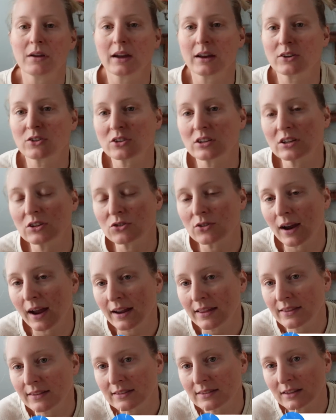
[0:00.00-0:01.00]
actually
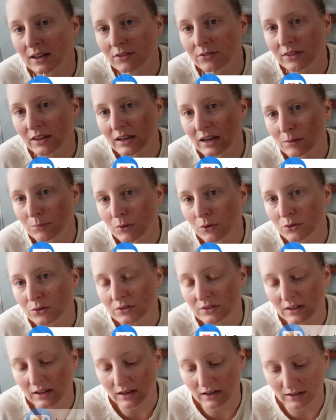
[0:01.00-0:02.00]
try the stuff that I
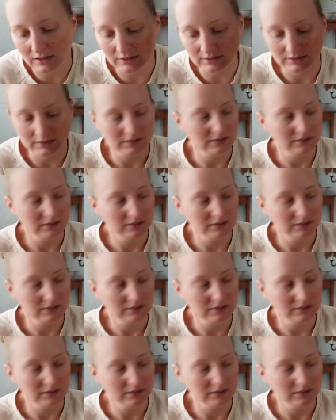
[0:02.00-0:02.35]
post there.